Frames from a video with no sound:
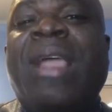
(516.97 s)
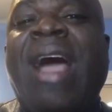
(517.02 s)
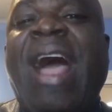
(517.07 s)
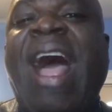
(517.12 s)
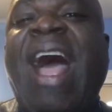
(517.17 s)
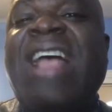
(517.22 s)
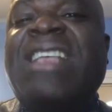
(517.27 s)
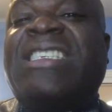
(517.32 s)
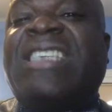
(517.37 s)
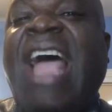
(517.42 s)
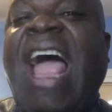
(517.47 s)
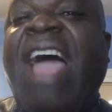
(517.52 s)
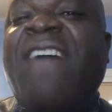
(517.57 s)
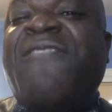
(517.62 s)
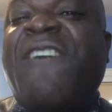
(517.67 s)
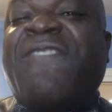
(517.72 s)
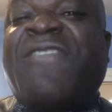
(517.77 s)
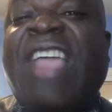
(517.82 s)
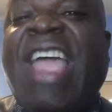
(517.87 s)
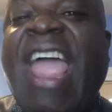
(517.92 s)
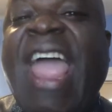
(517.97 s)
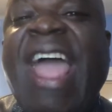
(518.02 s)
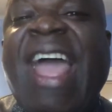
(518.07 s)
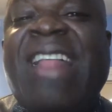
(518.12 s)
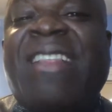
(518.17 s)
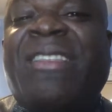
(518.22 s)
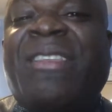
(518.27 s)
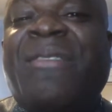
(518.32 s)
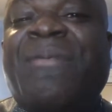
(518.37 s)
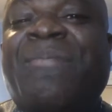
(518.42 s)
Isaiah 58,
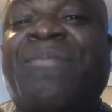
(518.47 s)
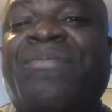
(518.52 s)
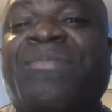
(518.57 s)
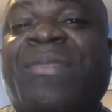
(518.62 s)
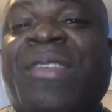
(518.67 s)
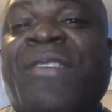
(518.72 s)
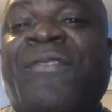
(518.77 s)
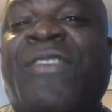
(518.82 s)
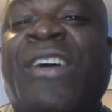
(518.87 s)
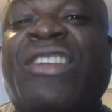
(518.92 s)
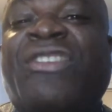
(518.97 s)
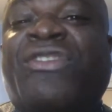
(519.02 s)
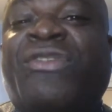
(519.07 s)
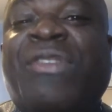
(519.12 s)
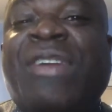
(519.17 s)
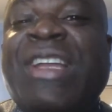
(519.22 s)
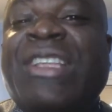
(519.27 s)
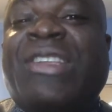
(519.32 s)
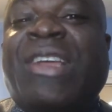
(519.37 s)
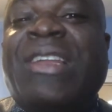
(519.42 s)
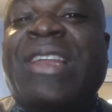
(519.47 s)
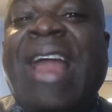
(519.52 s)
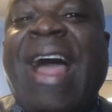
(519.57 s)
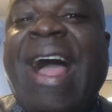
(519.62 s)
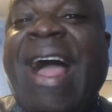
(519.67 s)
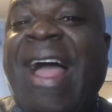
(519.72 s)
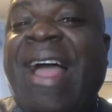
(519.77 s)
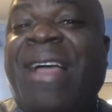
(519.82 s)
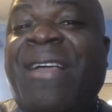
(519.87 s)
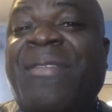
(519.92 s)
verse 3 to 9.